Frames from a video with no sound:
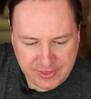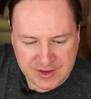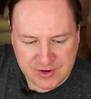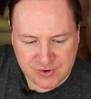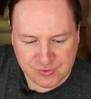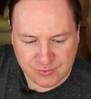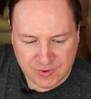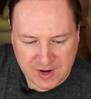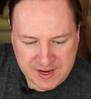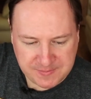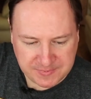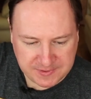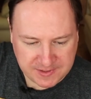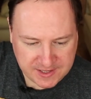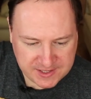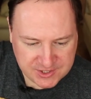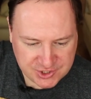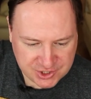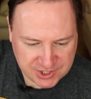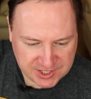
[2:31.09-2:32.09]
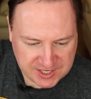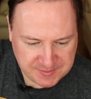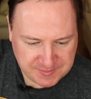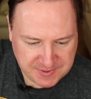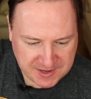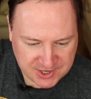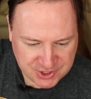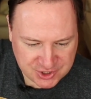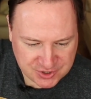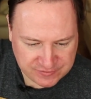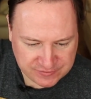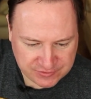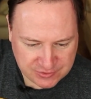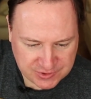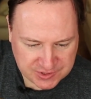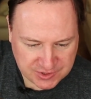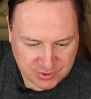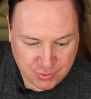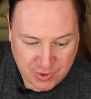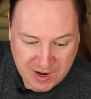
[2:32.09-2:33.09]
Think ripe lychee, passion
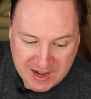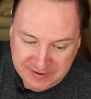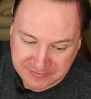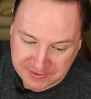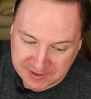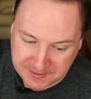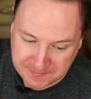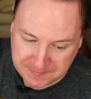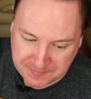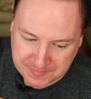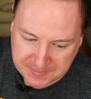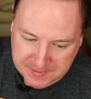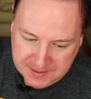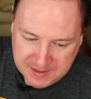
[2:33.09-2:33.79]
fruit and guava.